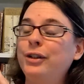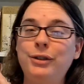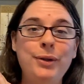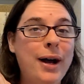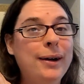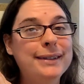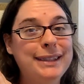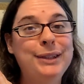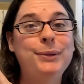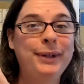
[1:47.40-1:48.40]

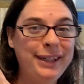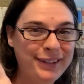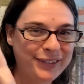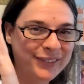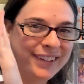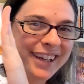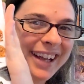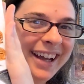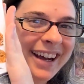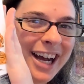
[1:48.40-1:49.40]
2022
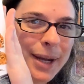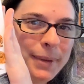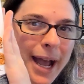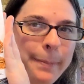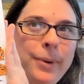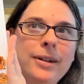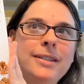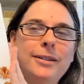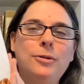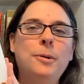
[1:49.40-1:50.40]
at Barnes
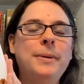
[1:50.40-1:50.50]
& Noble,